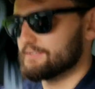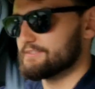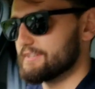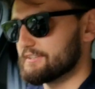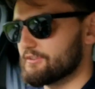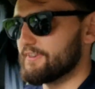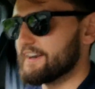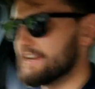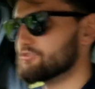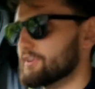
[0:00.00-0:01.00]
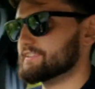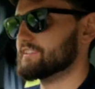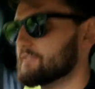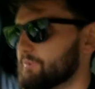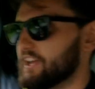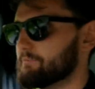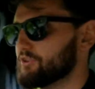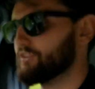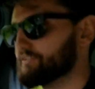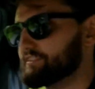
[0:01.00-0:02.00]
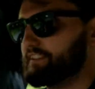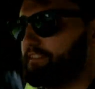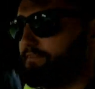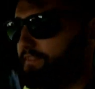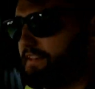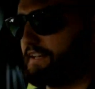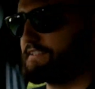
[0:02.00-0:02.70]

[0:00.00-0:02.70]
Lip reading: So yeah, so I'm very interested to compare because, like I